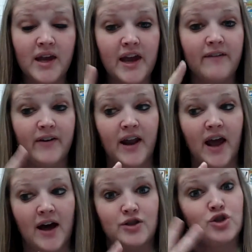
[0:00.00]
If it
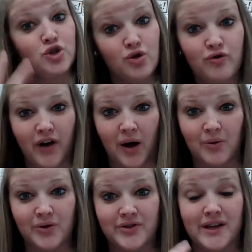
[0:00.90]
has 2
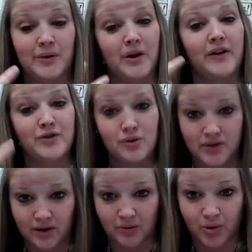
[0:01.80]
vowels, then it will have 2
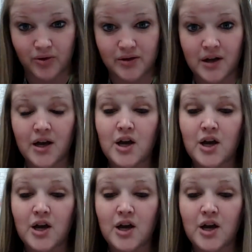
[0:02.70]
syllables.